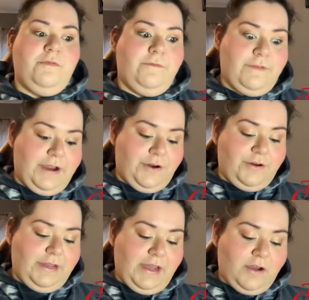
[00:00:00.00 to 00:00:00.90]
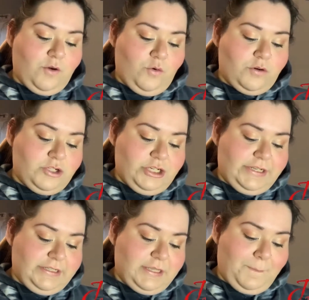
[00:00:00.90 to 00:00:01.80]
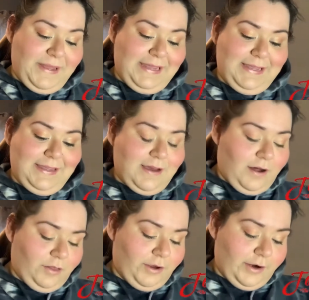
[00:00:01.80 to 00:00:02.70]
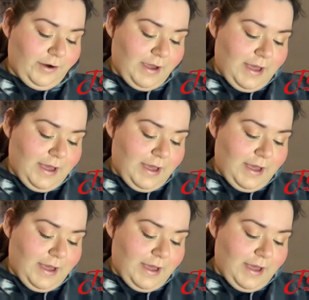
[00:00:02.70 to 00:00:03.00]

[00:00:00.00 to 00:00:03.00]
Very gorgeous pinky color.